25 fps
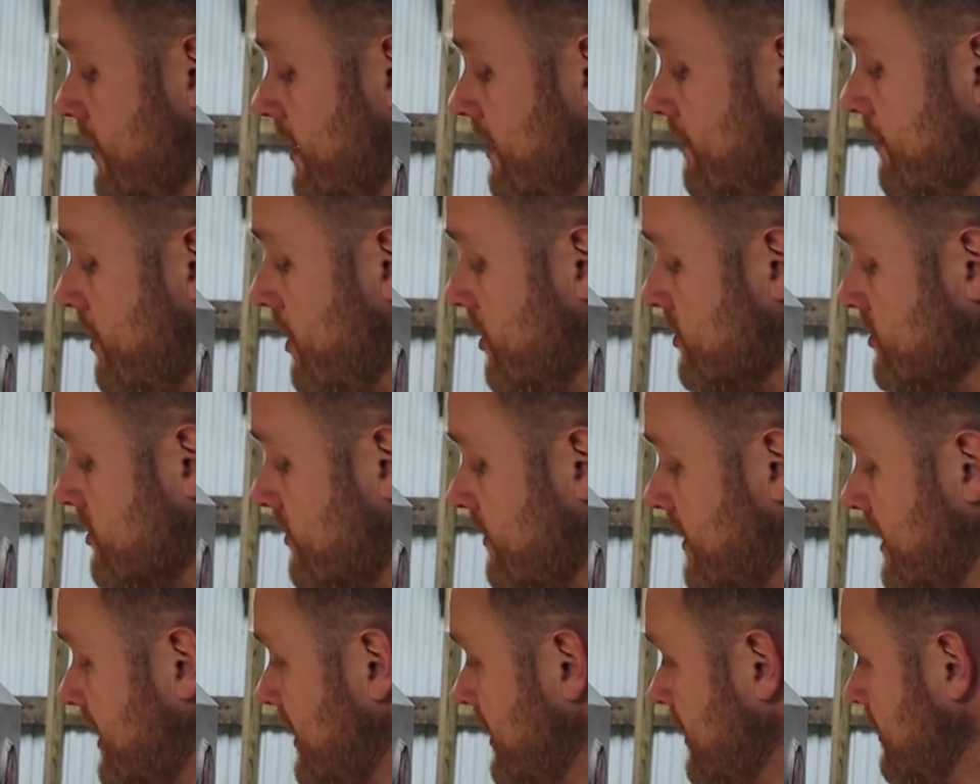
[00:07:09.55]
And I'm also
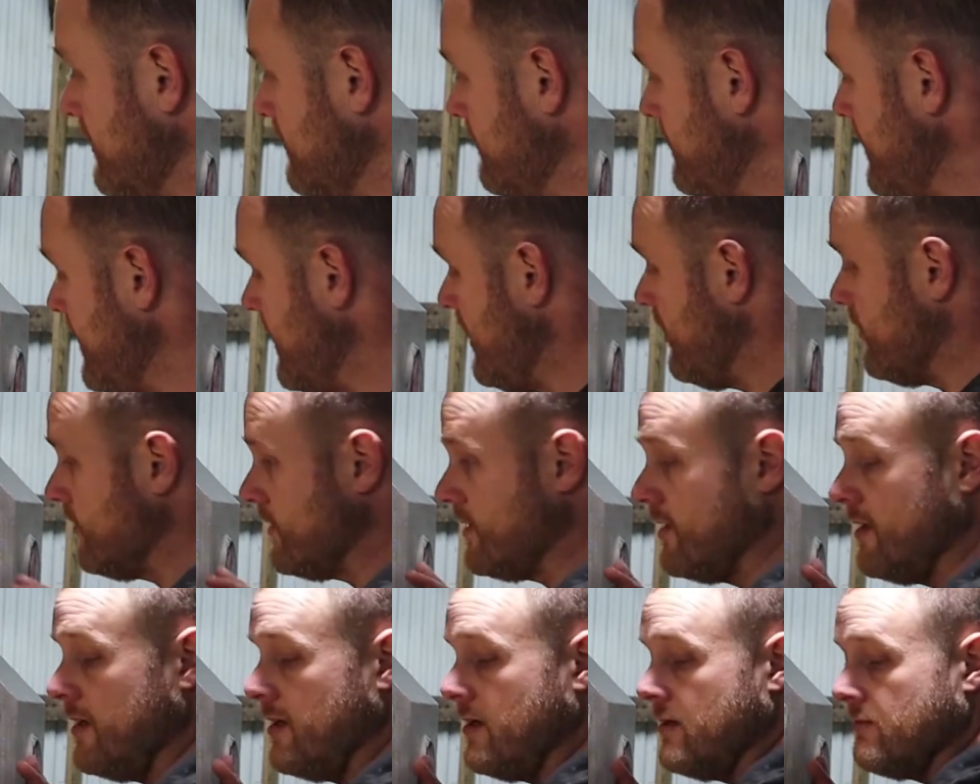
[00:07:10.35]
thinking about
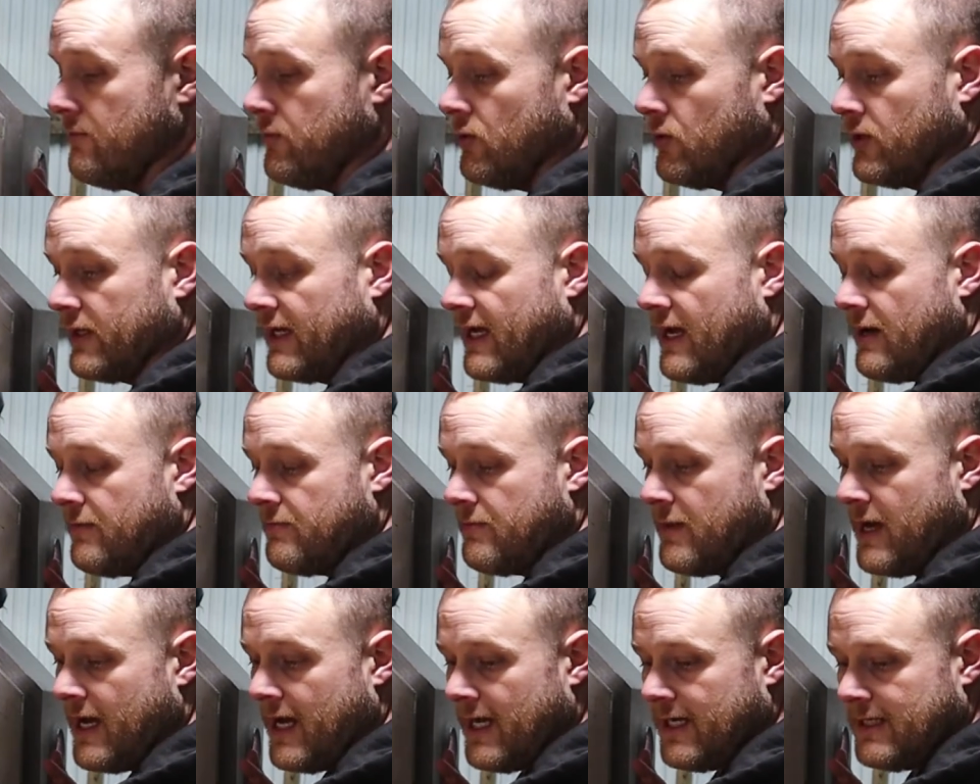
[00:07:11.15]
pulling out
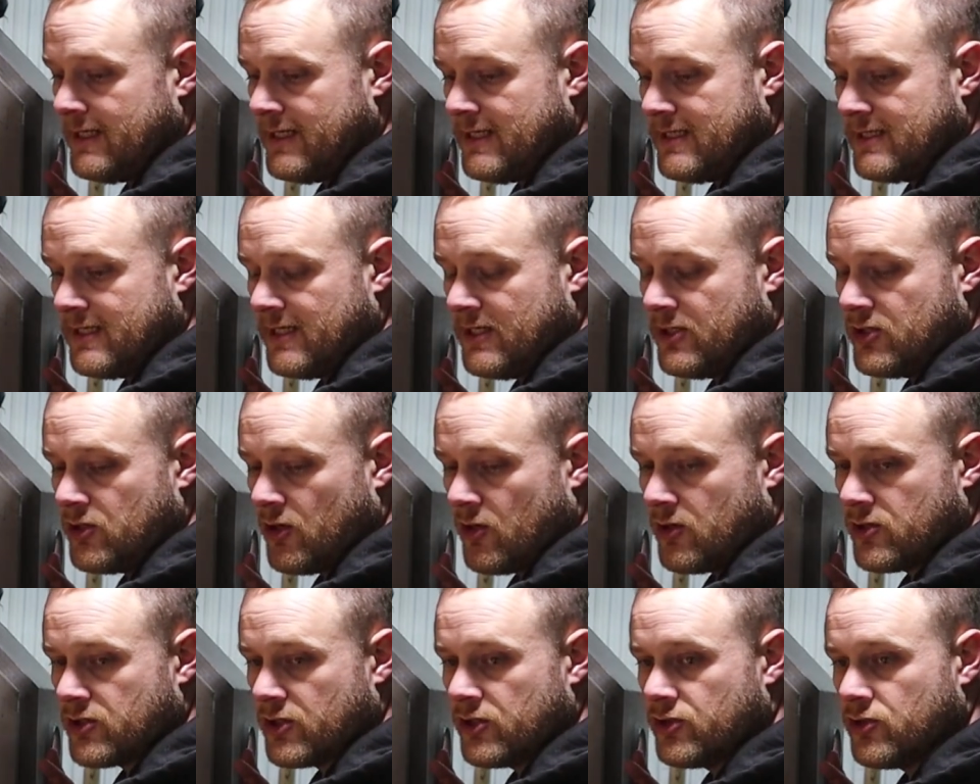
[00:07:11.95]
my DC
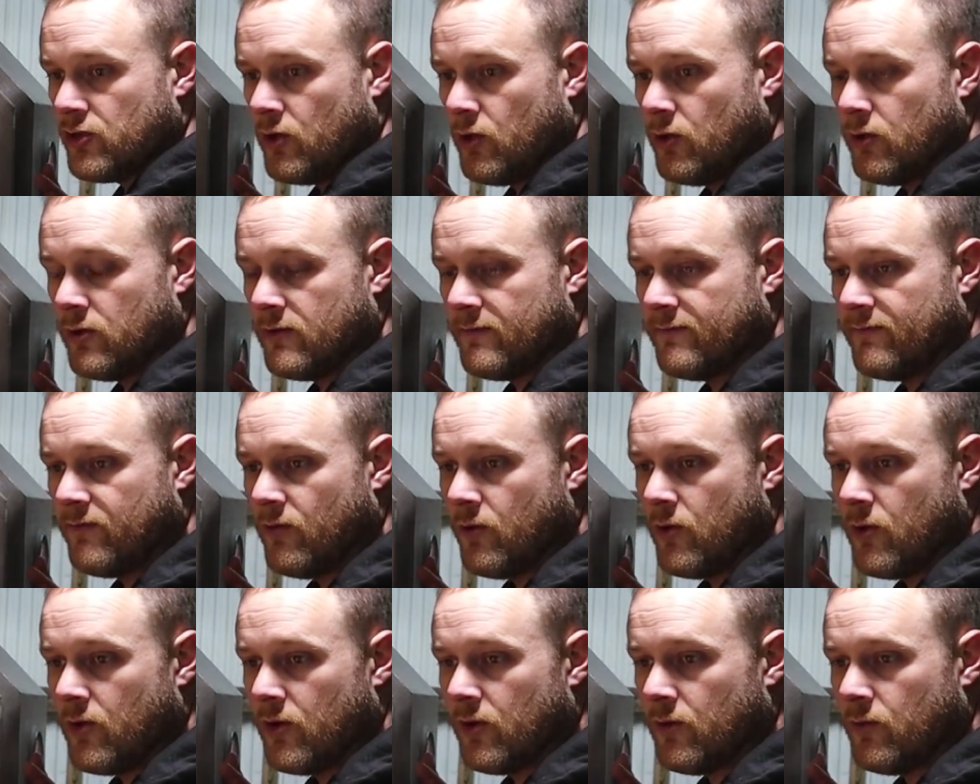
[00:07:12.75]
charge controller
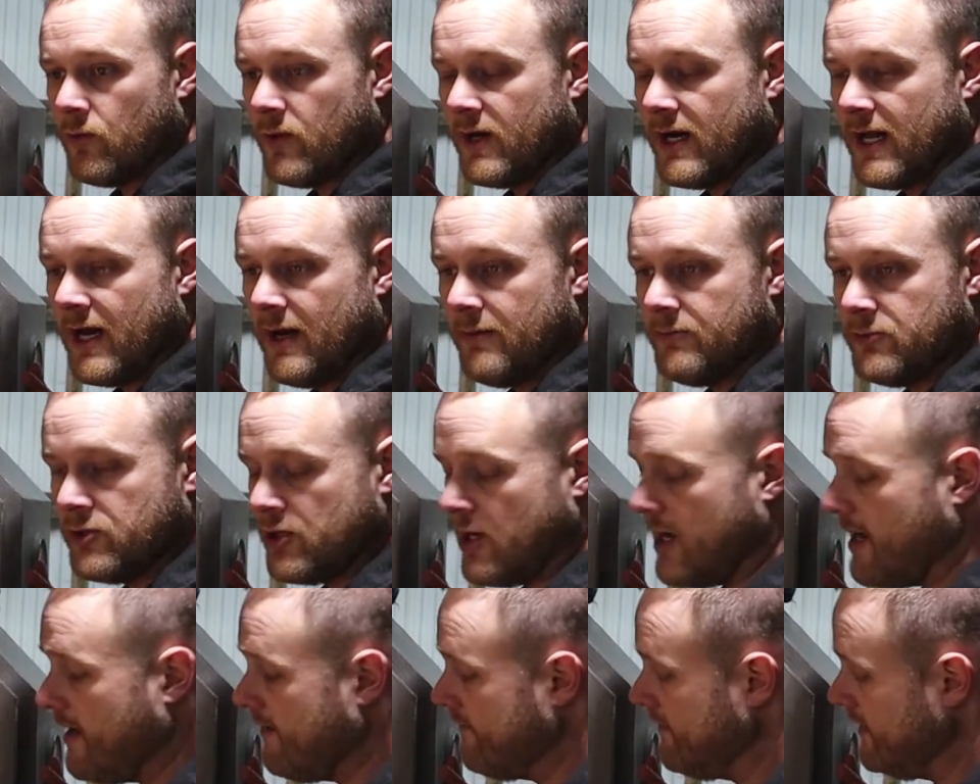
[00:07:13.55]
for when I'm
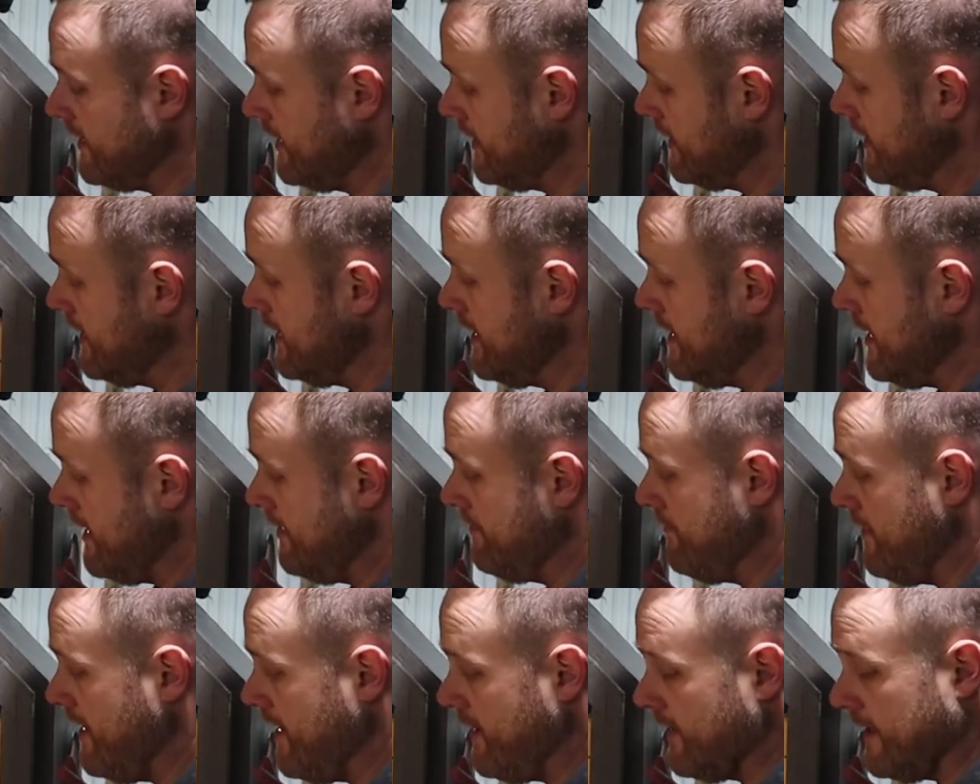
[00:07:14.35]
driving
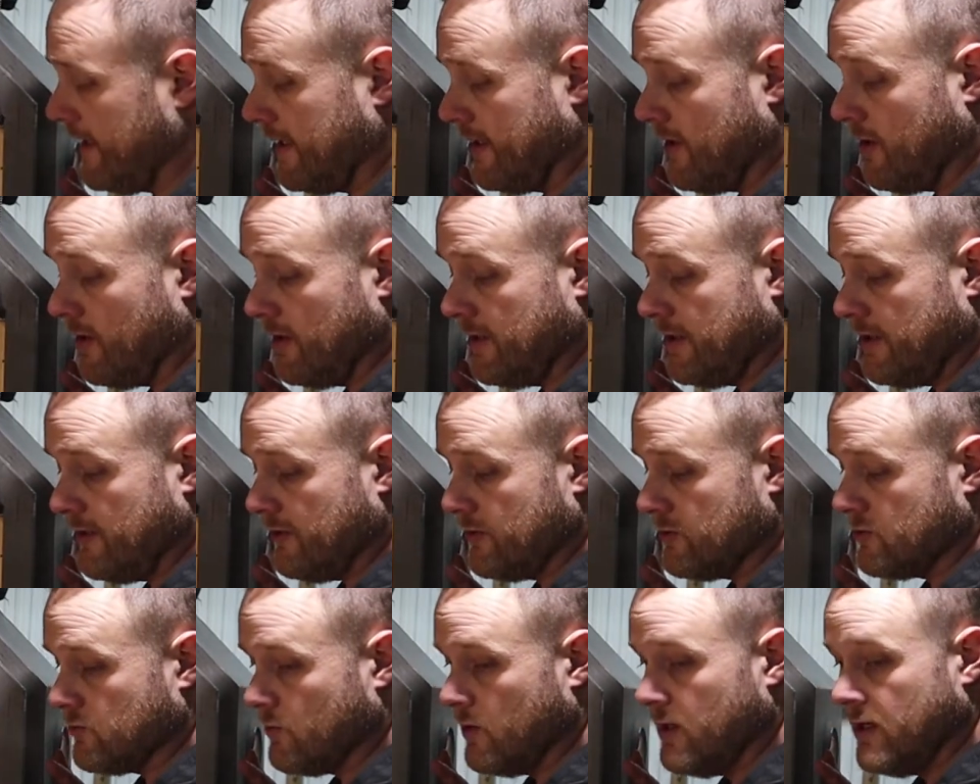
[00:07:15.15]
and mounting it on
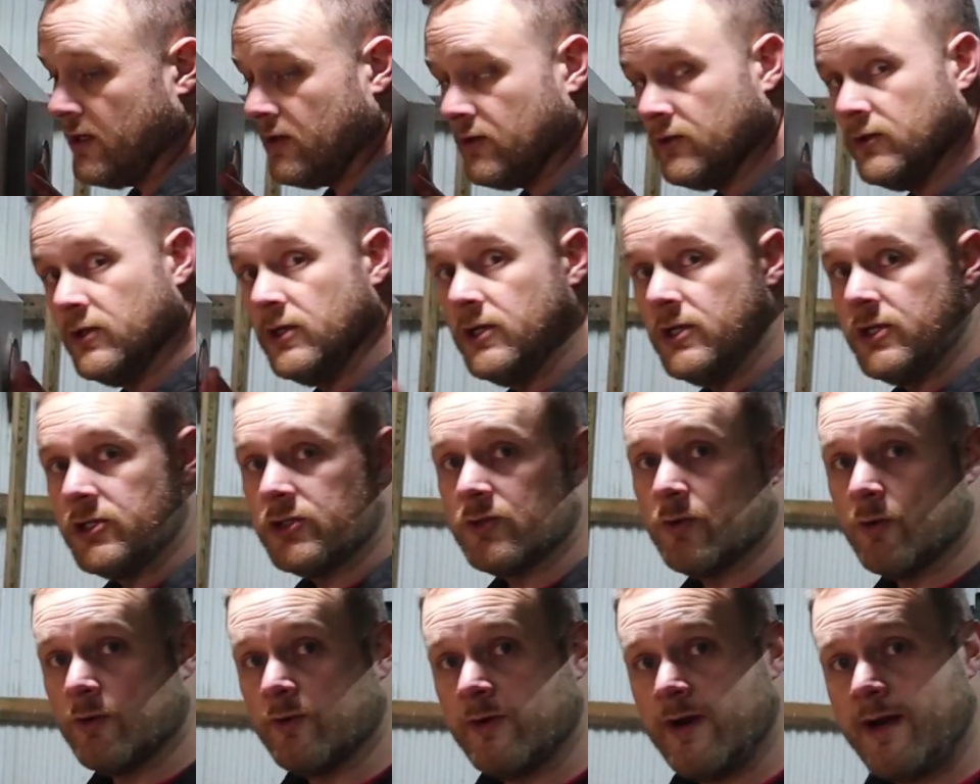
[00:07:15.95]
here as well.
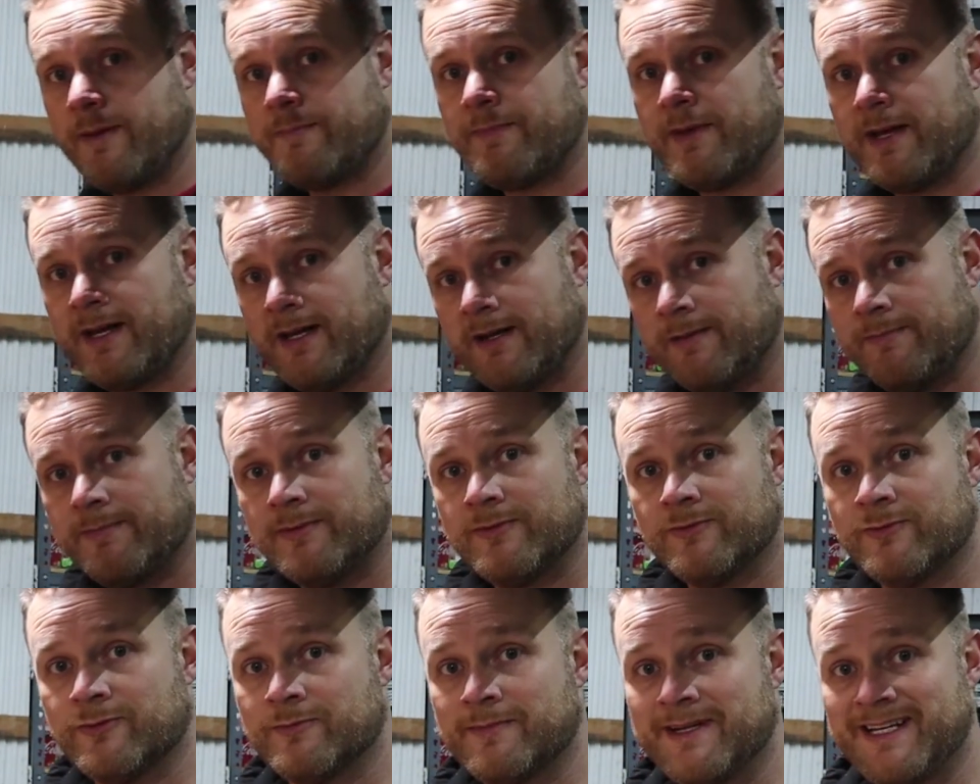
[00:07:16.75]
So we'll wrap that up
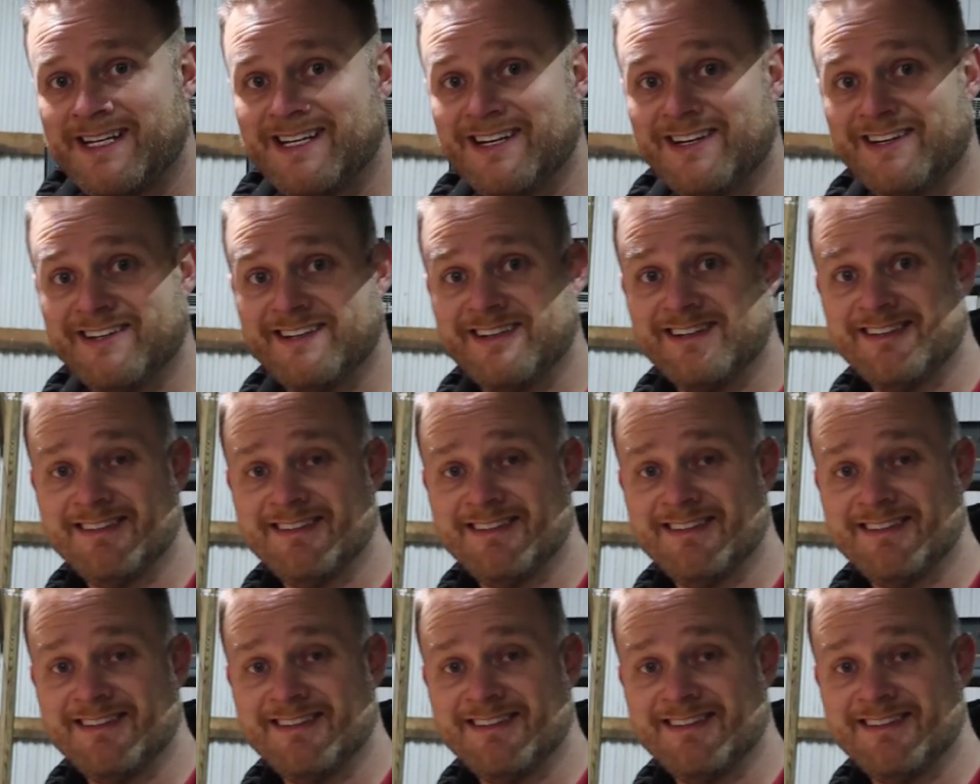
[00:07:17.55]
and we'll be done.